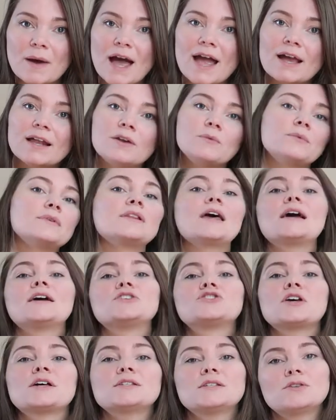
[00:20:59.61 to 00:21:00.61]
I had to rely on
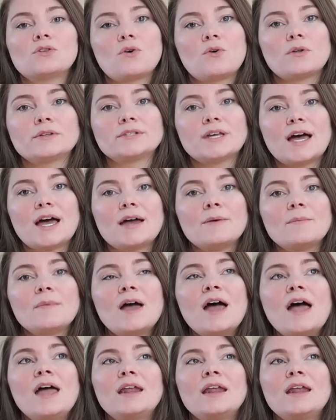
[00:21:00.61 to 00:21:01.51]
Jesse the whole time.